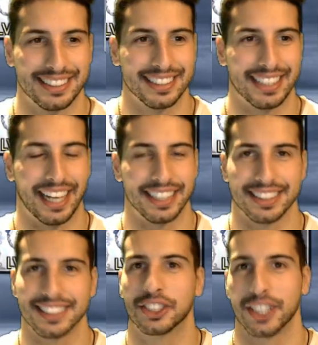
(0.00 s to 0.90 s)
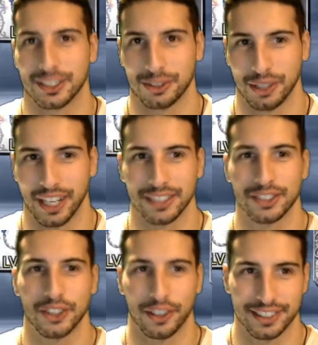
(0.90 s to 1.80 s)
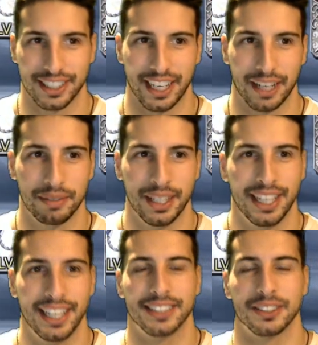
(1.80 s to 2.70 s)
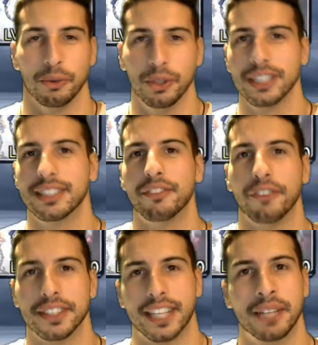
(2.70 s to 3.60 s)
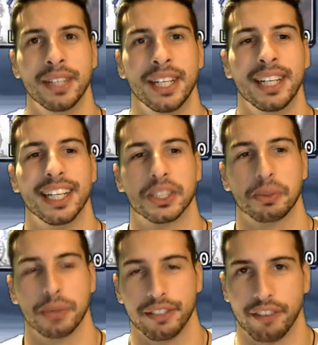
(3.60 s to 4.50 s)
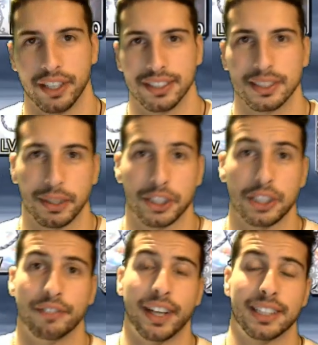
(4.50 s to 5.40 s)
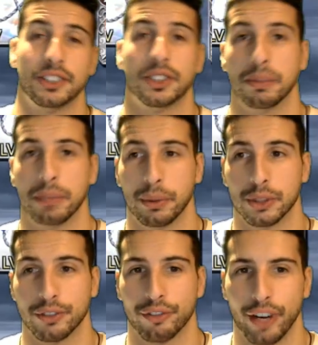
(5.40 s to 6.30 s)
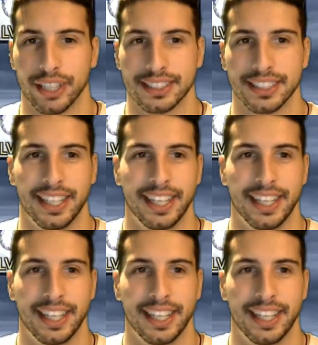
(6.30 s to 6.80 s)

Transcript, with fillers: I suggest you guys start the game. It's a really different game. It's really fun, especially the fact that you can play with your friends.